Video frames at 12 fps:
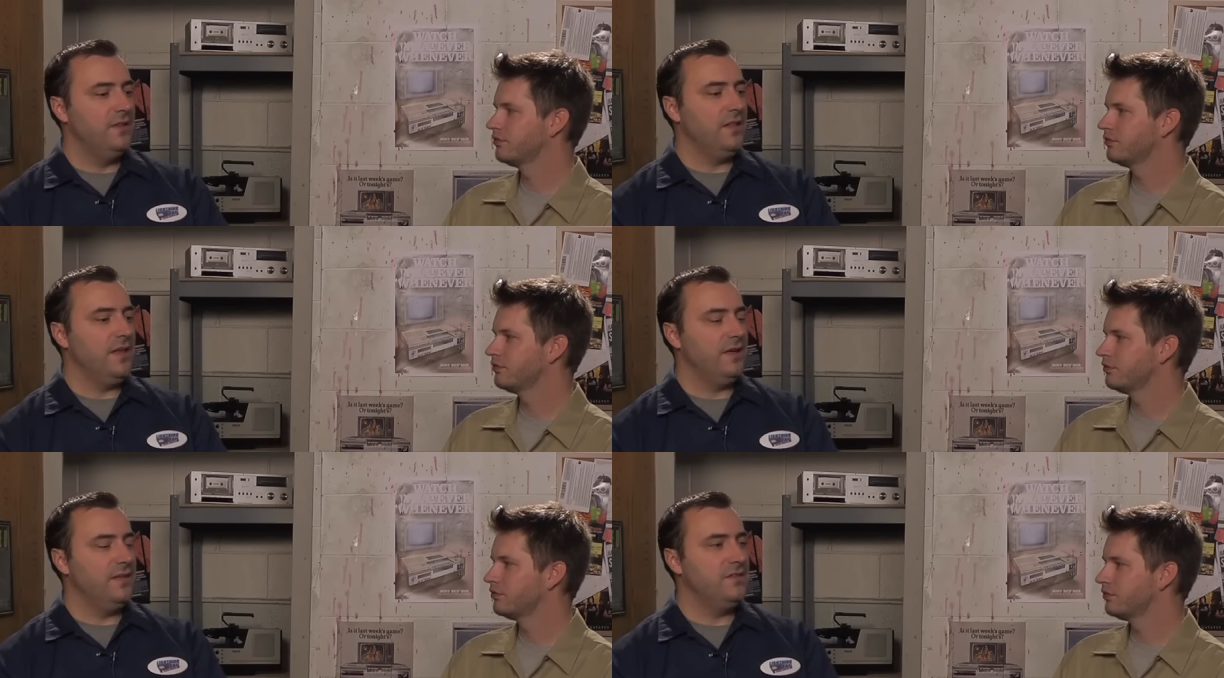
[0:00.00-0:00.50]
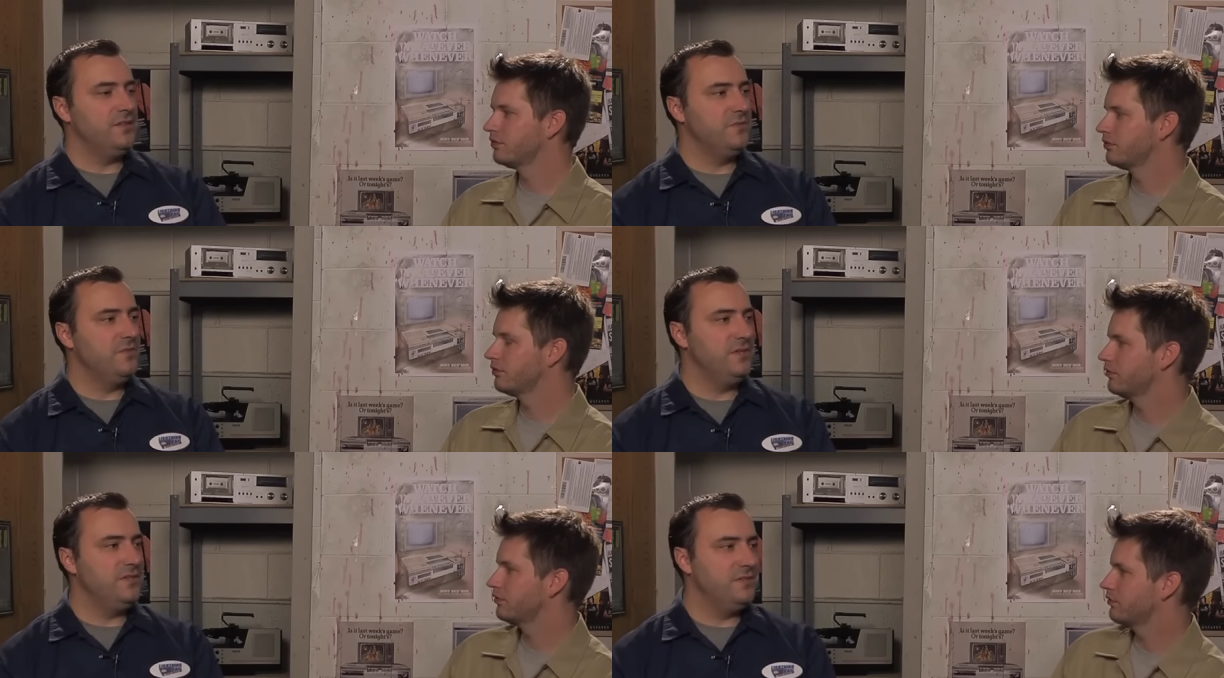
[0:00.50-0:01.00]
Speaker 1: like this
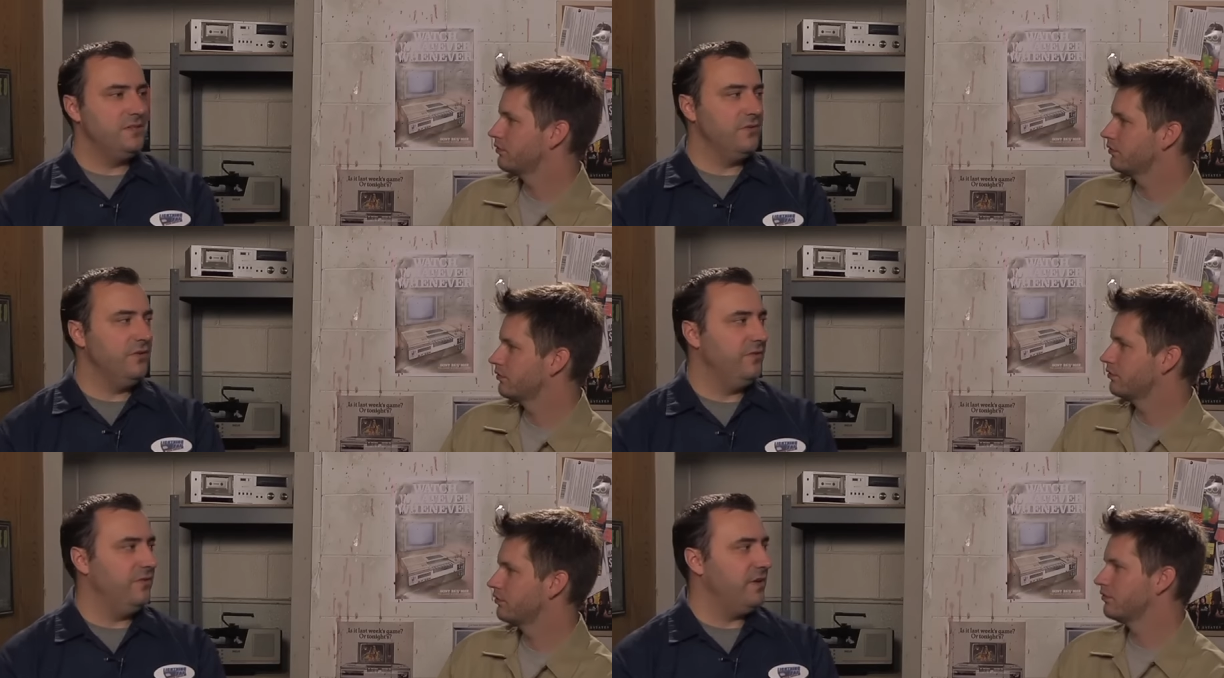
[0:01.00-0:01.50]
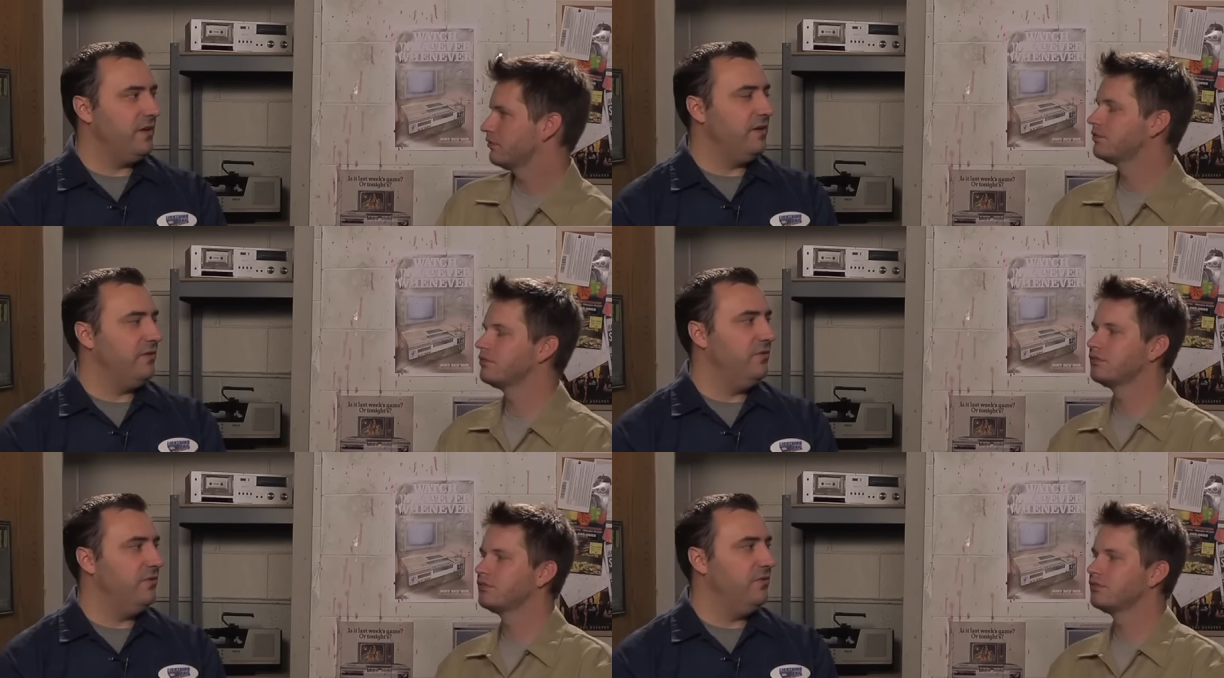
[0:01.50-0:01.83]
this series is getting